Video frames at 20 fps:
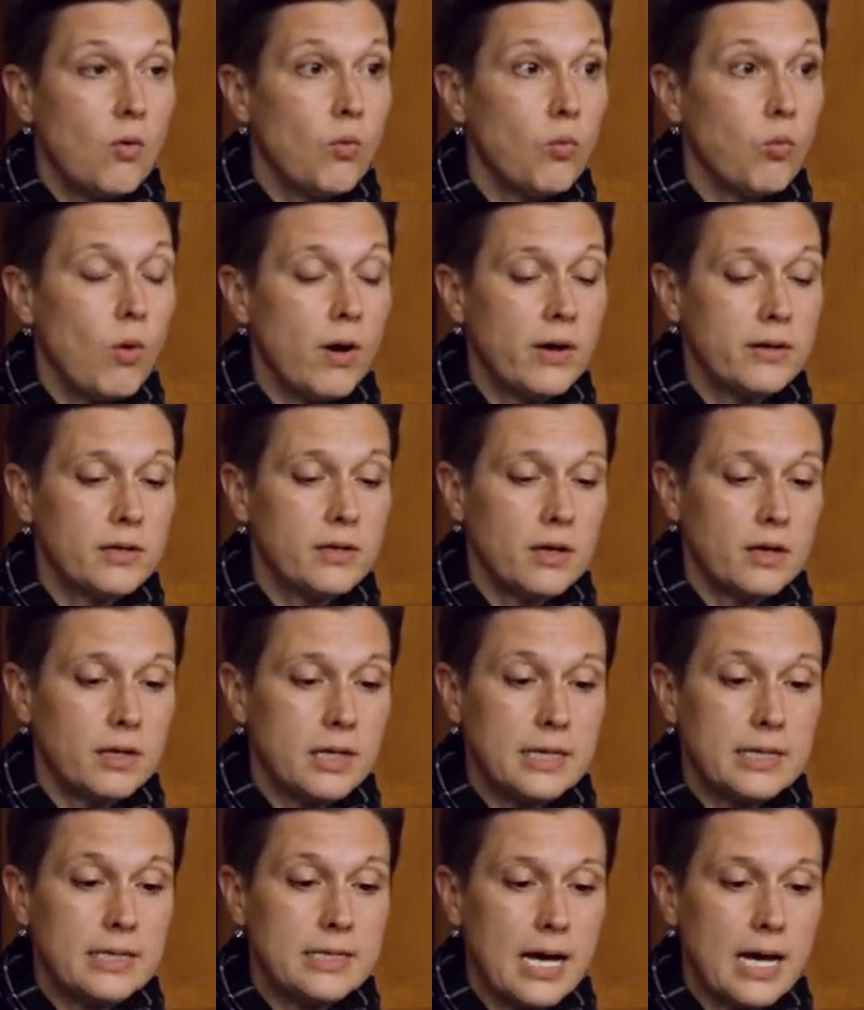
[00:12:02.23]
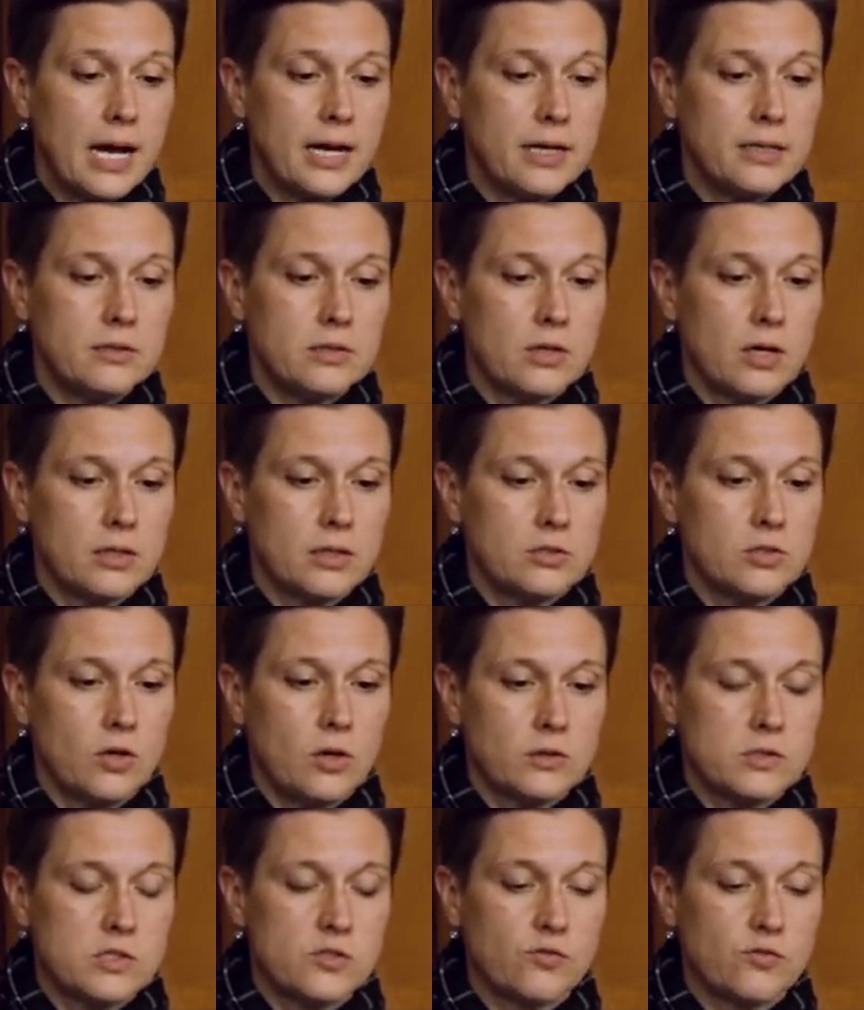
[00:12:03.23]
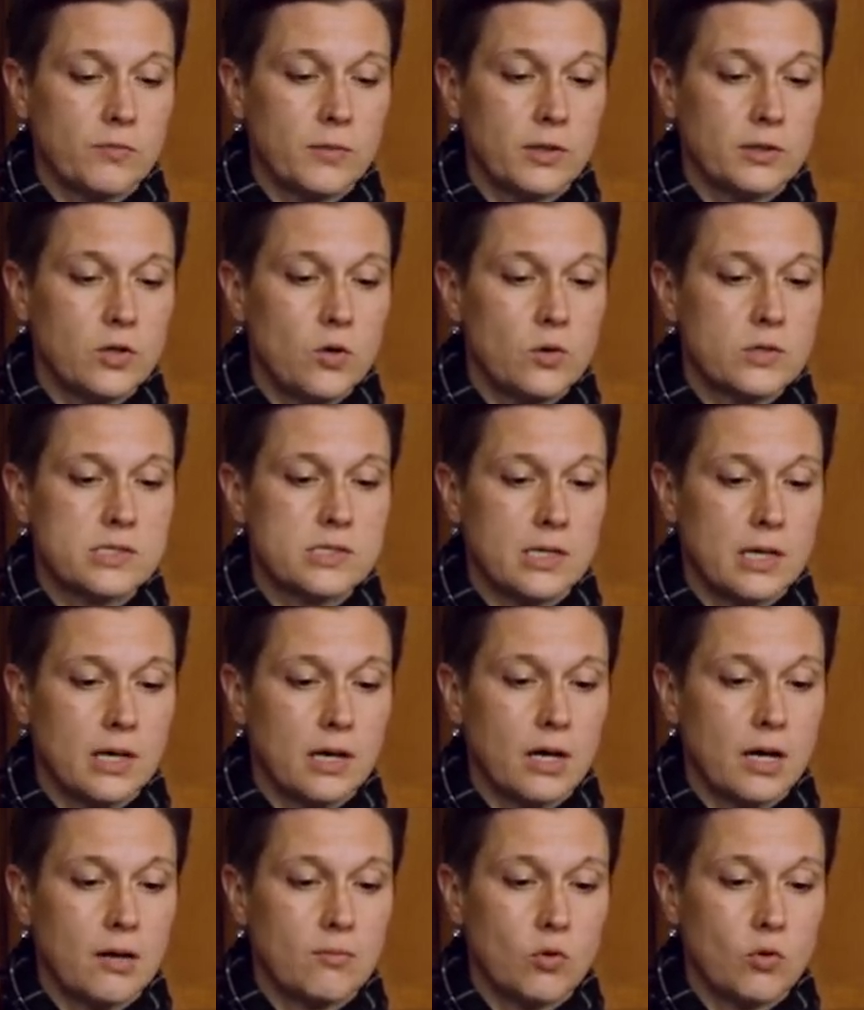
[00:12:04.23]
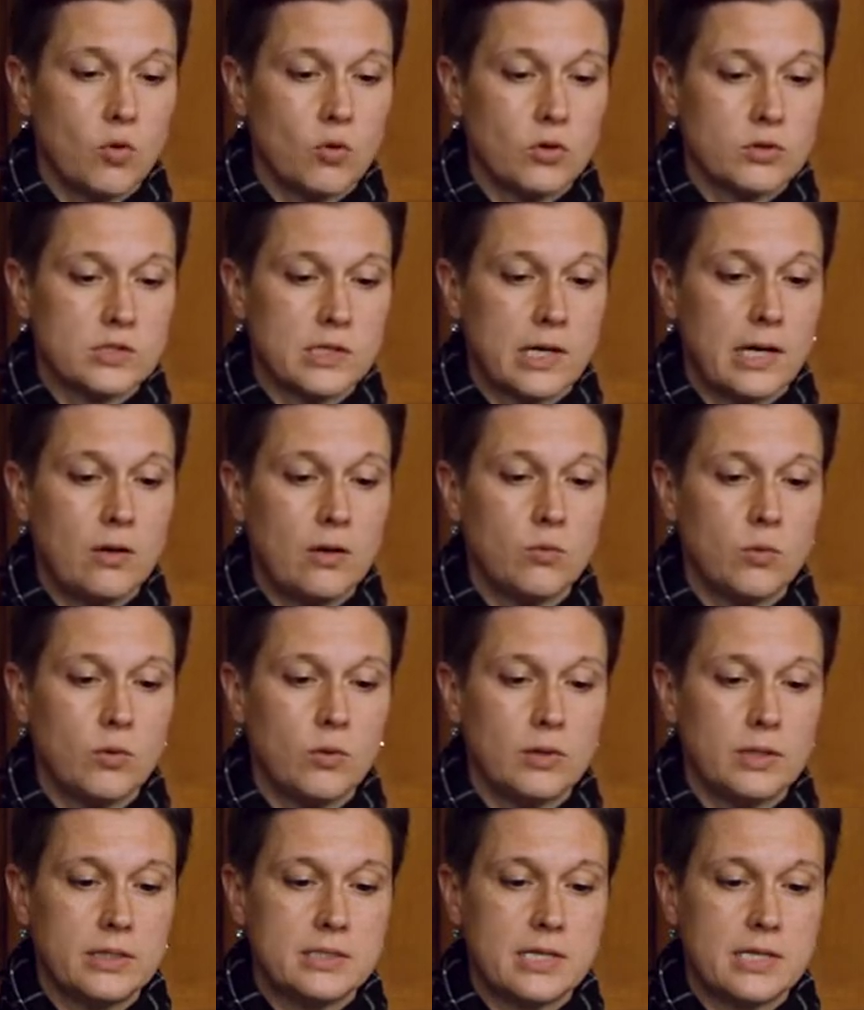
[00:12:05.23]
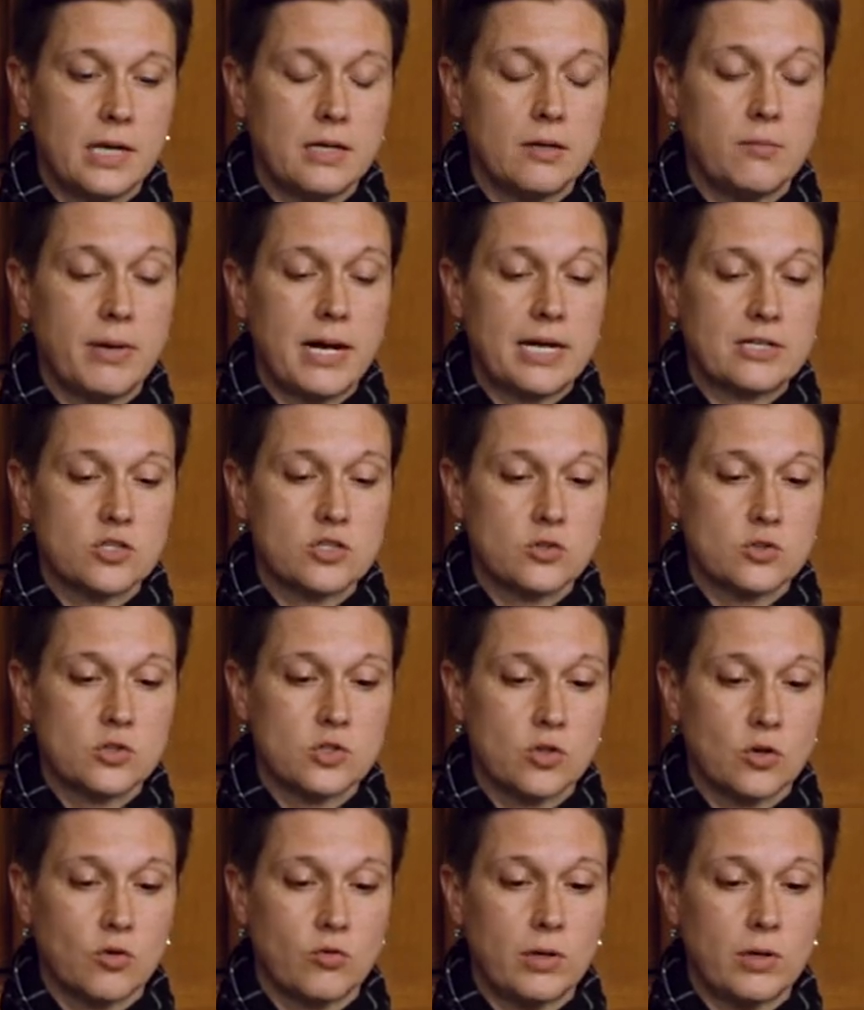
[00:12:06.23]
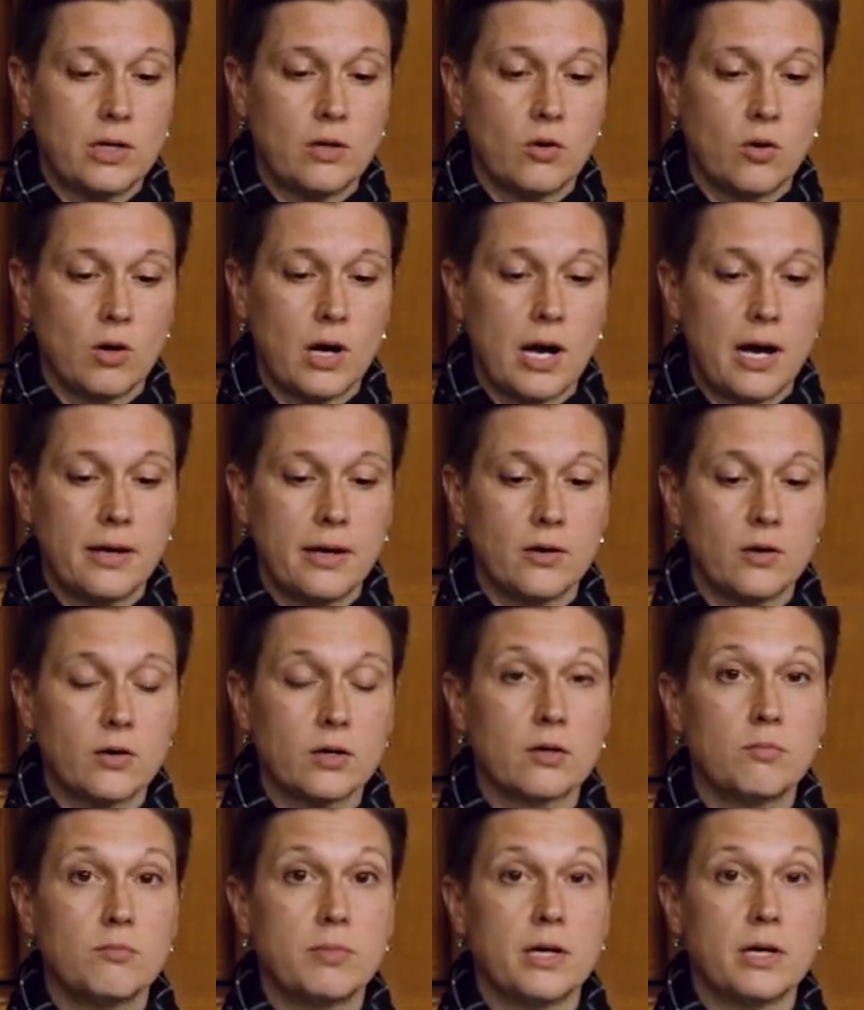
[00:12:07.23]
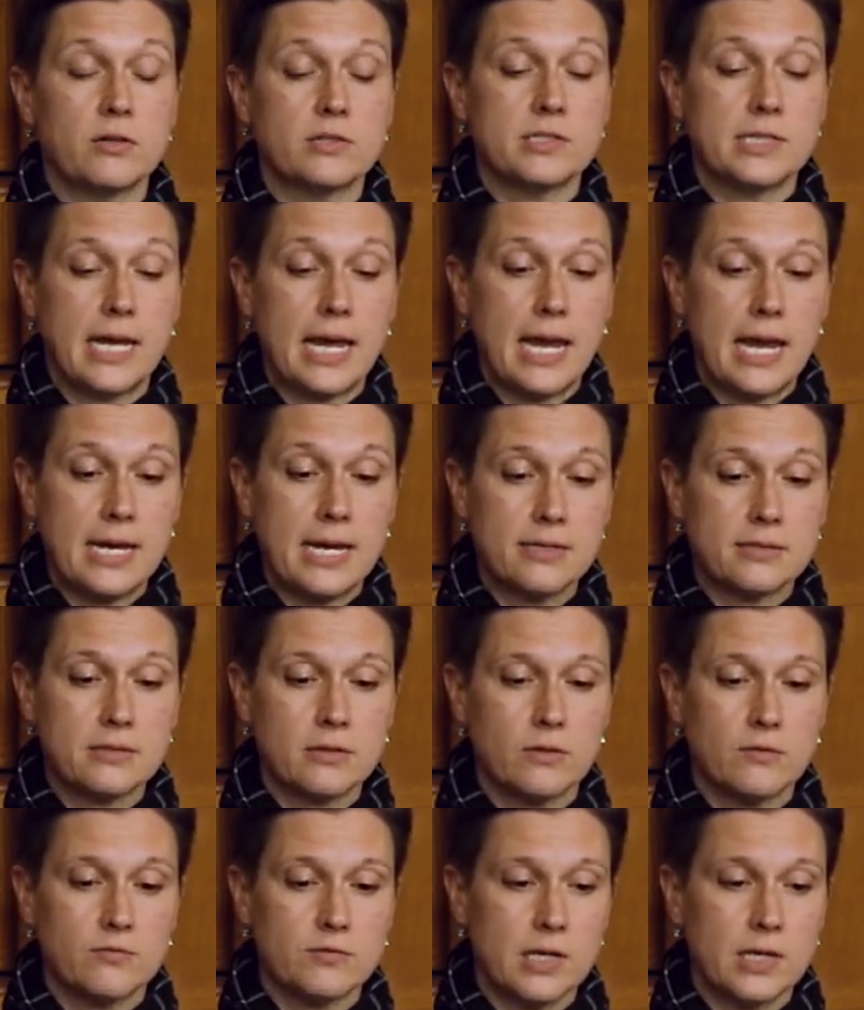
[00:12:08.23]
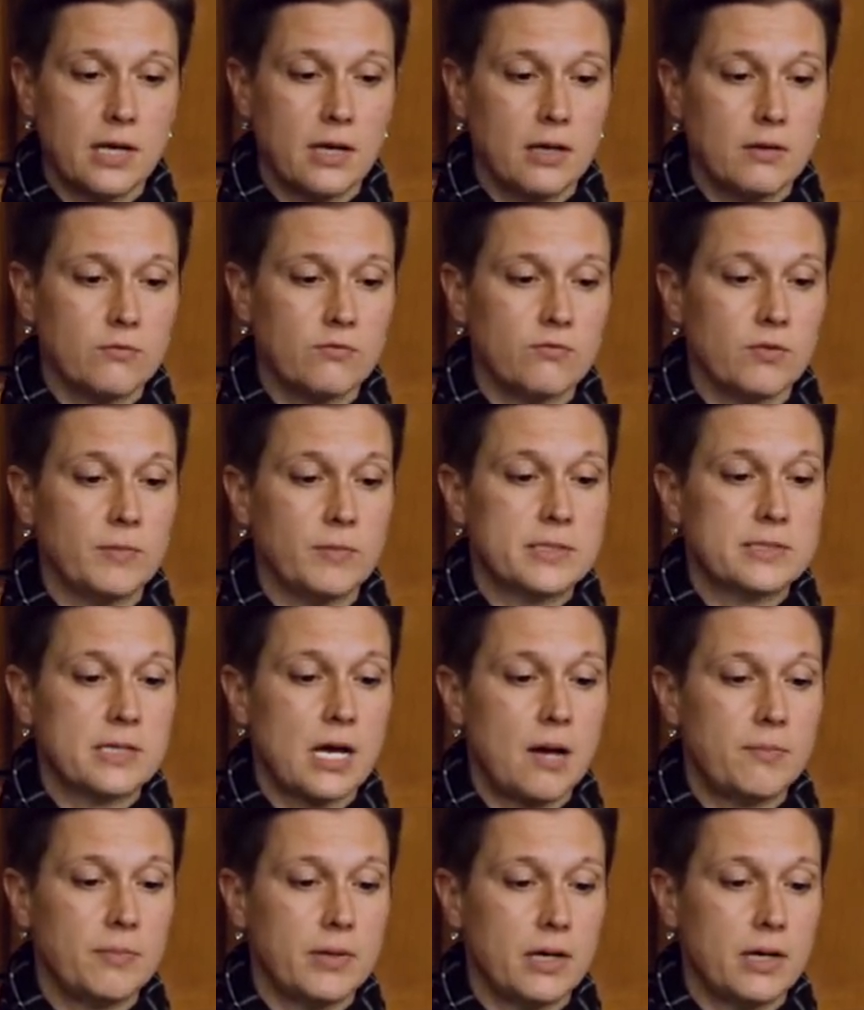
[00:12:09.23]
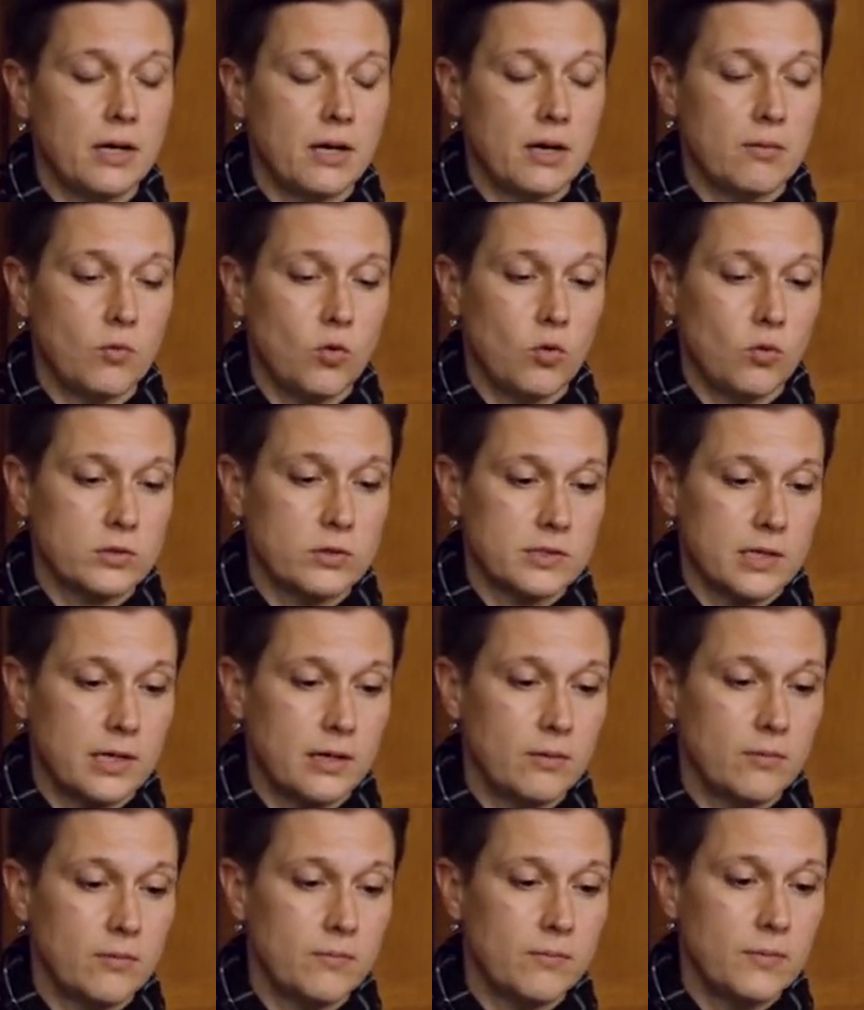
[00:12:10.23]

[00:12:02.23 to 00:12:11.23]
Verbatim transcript: One in nine young adults from the lowest income quartile will attain a bachelor's degree or higher, compared to eight of 10 from the top income quartile.